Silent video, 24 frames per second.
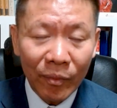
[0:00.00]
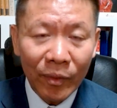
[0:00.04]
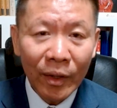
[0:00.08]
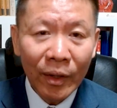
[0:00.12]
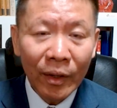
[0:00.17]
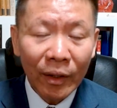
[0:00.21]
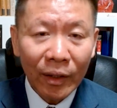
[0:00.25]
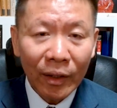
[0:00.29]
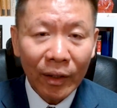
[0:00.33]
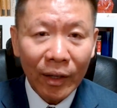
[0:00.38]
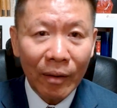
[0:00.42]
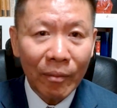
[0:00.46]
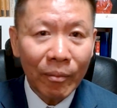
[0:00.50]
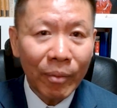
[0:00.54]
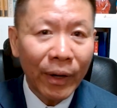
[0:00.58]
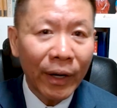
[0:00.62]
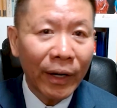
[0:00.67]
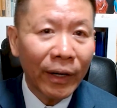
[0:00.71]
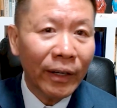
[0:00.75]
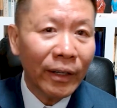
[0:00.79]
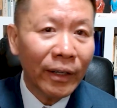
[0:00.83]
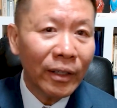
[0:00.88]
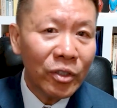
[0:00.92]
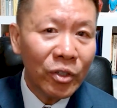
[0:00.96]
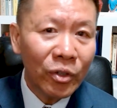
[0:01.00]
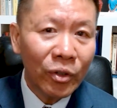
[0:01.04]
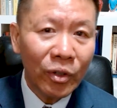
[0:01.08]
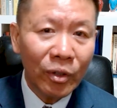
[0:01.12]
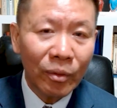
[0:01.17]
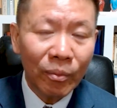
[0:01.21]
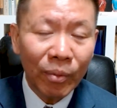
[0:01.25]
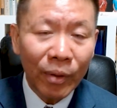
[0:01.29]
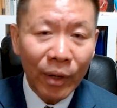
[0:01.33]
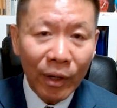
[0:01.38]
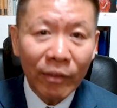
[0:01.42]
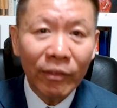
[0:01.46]
compared to the
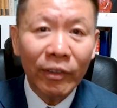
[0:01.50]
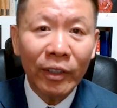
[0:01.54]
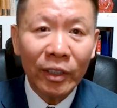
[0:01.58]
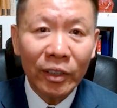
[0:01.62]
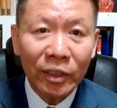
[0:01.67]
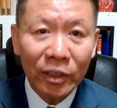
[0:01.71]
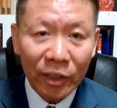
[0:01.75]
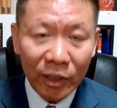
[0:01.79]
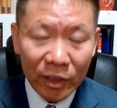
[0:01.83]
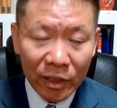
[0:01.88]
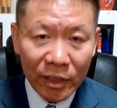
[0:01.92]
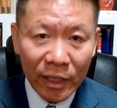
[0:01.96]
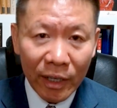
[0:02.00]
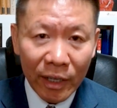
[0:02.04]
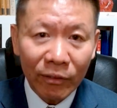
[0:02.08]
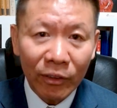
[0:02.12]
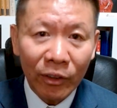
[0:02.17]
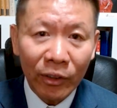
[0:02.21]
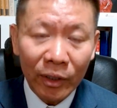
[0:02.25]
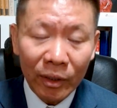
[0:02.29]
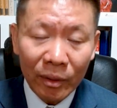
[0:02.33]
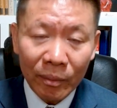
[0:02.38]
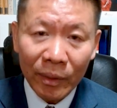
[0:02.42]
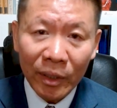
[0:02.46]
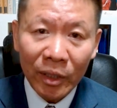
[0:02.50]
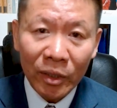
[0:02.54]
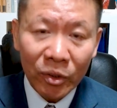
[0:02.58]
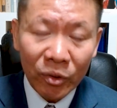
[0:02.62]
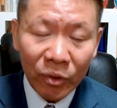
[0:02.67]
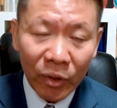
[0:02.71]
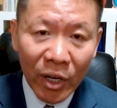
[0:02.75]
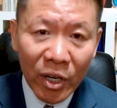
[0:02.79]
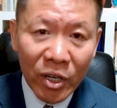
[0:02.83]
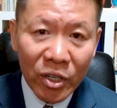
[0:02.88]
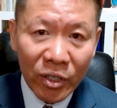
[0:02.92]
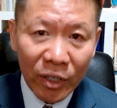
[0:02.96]
previous several
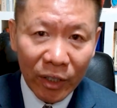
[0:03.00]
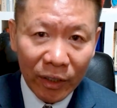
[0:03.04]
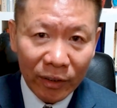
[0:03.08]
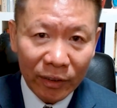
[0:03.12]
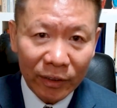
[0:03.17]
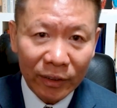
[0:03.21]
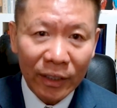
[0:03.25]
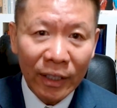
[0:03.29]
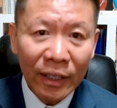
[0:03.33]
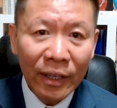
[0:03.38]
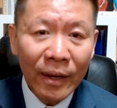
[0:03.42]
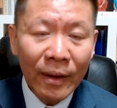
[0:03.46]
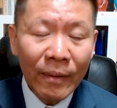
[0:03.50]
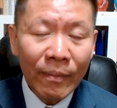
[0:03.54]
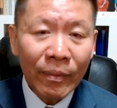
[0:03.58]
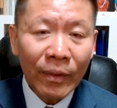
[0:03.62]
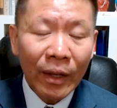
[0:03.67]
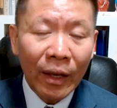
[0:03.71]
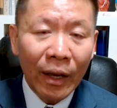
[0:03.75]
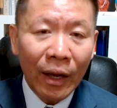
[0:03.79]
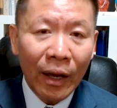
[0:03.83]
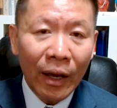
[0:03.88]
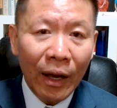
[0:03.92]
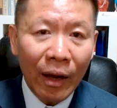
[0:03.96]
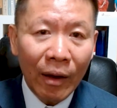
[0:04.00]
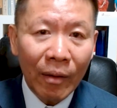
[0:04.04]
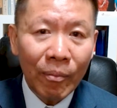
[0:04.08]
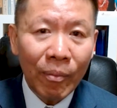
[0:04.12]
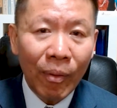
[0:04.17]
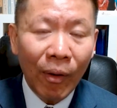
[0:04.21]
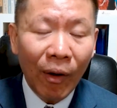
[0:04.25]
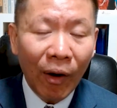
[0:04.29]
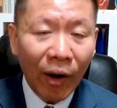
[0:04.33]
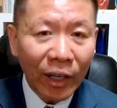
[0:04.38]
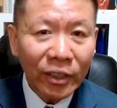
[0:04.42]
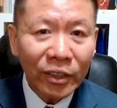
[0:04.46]
administrations.
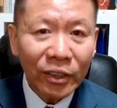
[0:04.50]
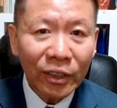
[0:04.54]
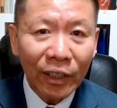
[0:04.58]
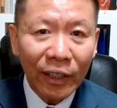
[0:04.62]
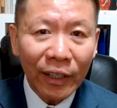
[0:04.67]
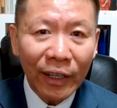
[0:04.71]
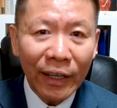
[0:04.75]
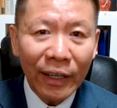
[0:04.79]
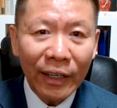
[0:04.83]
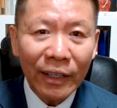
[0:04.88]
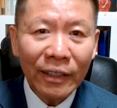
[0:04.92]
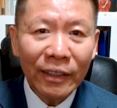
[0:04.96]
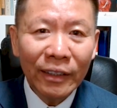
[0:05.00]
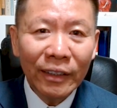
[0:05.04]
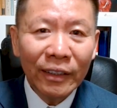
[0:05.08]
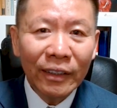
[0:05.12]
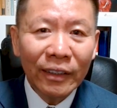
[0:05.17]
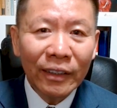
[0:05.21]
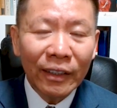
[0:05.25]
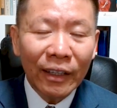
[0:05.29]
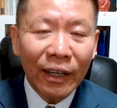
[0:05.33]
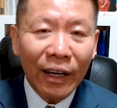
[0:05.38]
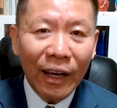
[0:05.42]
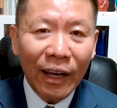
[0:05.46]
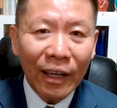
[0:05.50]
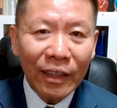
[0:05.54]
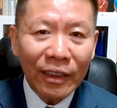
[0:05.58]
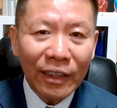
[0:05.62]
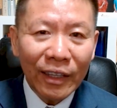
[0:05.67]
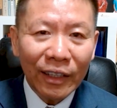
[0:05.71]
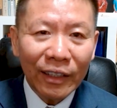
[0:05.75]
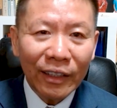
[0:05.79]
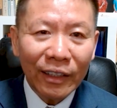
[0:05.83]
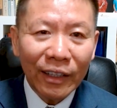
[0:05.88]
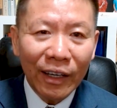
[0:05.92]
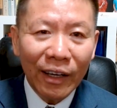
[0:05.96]
Partially, I
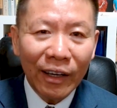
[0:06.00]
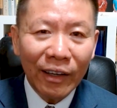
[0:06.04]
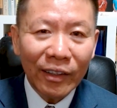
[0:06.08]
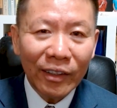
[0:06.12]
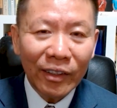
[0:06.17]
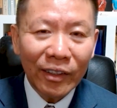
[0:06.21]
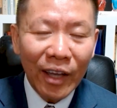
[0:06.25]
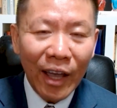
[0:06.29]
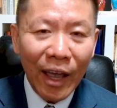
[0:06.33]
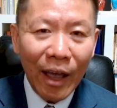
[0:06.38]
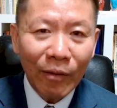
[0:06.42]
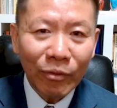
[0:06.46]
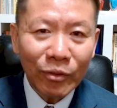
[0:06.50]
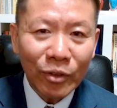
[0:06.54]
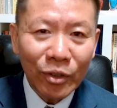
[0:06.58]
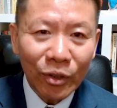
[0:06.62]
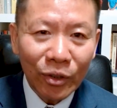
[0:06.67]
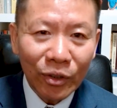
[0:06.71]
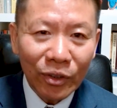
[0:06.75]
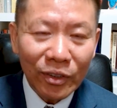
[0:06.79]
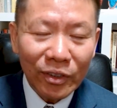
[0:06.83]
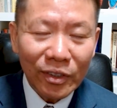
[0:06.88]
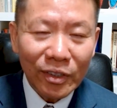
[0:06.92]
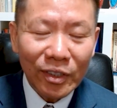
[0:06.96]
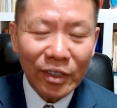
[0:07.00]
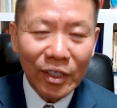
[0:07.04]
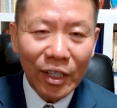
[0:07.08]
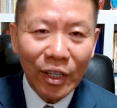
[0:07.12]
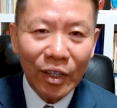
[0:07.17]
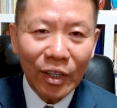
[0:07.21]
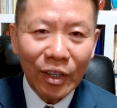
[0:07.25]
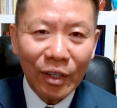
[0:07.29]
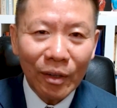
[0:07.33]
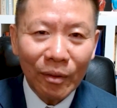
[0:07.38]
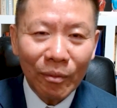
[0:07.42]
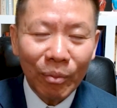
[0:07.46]
think you have to see
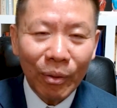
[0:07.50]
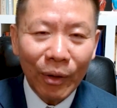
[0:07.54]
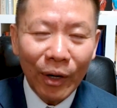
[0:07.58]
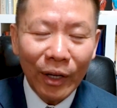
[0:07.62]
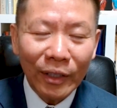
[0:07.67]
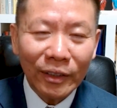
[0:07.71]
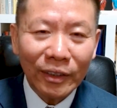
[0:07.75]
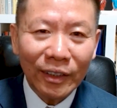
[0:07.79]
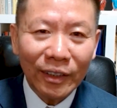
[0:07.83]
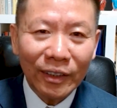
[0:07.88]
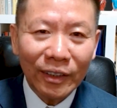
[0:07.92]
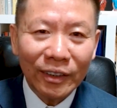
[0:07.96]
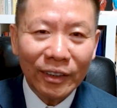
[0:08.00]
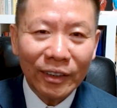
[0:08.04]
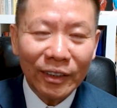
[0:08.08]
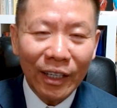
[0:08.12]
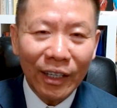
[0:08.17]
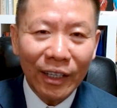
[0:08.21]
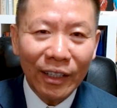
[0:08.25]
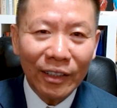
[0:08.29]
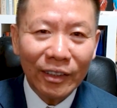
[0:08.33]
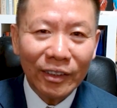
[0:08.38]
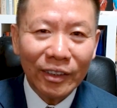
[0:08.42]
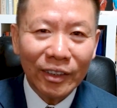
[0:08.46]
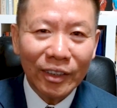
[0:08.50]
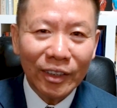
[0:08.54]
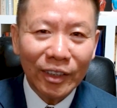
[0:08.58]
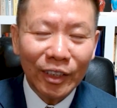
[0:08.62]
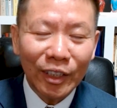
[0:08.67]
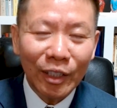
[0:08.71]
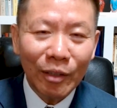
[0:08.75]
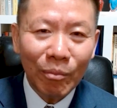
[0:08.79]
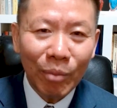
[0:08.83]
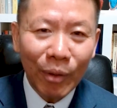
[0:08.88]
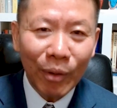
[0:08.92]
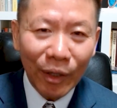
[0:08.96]
the President Xi
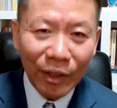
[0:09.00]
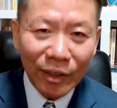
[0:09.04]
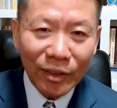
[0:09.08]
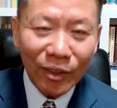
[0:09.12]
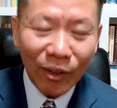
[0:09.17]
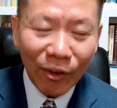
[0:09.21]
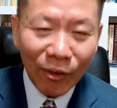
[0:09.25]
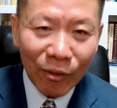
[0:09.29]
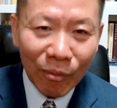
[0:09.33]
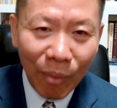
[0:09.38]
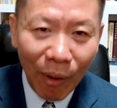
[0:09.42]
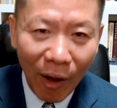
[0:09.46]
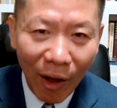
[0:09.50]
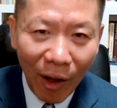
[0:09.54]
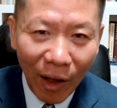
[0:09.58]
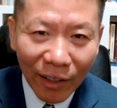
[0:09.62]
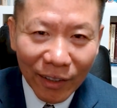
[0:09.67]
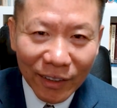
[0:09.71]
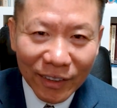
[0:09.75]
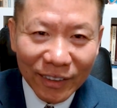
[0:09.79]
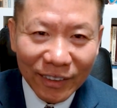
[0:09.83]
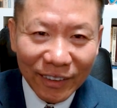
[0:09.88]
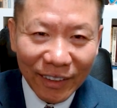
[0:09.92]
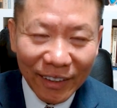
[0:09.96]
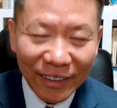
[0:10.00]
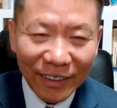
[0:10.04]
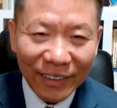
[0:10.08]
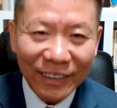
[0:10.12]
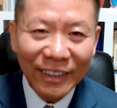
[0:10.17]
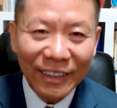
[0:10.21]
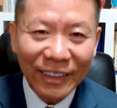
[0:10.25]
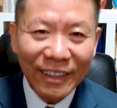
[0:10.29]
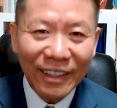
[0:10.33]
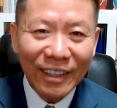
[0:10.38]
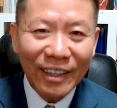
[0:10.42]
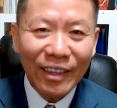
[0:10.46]
Jinping's own policy.
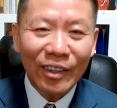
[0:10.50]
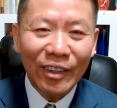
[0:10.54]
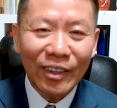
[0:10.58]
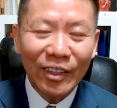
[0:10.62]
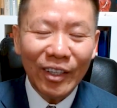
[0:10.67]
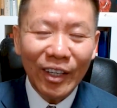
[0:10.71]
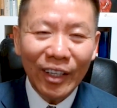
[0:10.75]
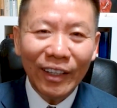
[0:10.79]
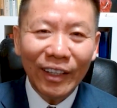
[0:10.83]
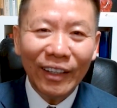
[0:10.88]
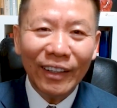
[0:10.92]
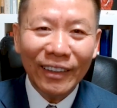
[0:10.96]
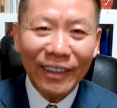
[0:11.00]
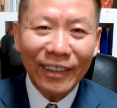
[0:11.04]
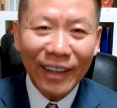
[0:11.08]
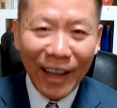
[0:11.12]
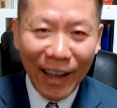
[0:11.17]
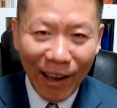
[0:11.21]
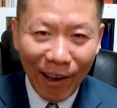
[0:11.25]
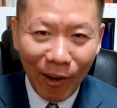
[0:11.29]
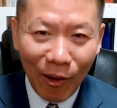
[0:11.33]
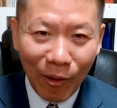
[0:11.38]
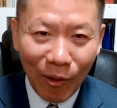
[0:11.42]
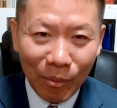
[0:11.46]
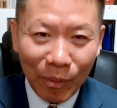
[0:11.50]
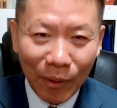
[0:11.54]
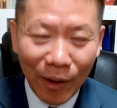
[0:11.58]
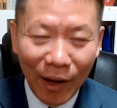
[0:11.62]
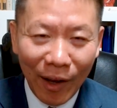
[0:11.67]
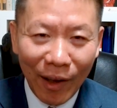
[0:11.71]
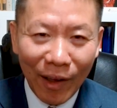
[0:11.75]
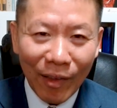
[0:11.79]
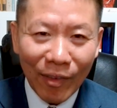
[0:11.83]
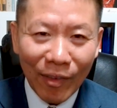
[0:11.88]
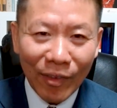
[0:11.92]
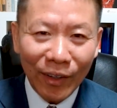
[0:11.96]
They didn't help
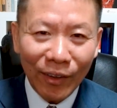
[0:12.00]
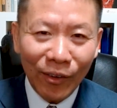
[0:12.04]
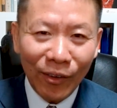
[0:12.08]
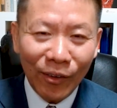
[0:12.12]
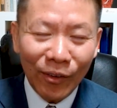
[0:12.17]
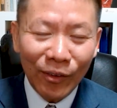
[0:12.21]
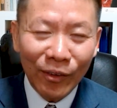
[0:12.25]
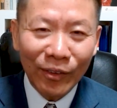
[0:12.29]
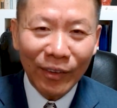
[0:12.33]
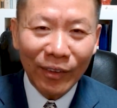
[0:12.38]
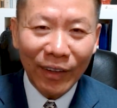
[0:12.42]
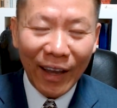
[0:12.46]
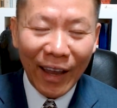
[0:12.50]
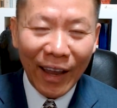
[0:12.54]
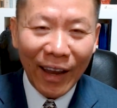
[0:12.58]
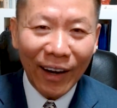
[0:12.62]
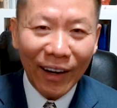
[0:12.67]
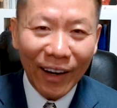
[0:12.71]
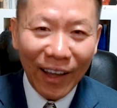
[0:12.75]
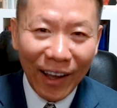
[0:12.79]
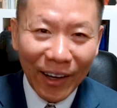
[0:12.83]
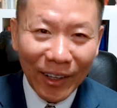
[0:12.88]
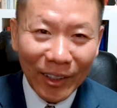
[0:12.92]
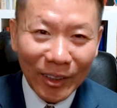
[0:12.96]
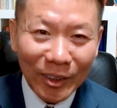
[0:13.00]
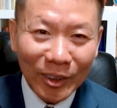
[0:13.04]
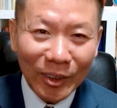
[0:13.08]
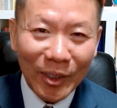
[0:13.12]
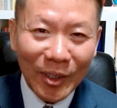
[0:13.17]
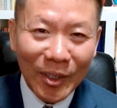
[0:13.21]
their own allies,